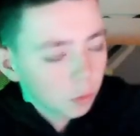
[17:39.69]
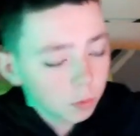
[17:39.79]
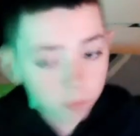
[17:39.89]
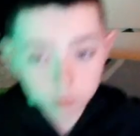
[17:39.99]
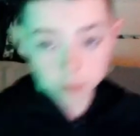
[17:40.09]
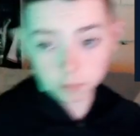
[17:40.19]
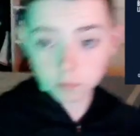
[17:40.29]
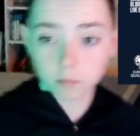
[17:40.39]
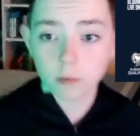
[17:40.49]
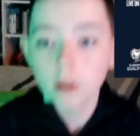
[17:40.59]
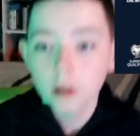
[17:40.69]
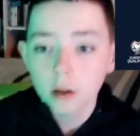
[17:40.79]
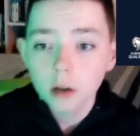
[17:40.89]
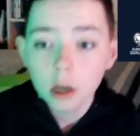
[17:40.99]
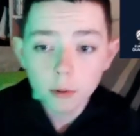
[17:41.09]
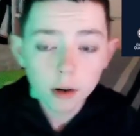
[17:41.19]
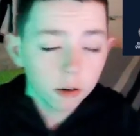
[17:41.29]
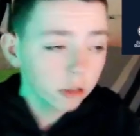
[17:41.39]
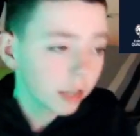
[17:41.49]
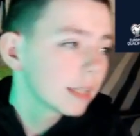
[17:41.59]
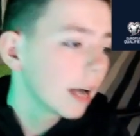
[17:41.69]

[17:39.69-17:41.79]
we're on the attack,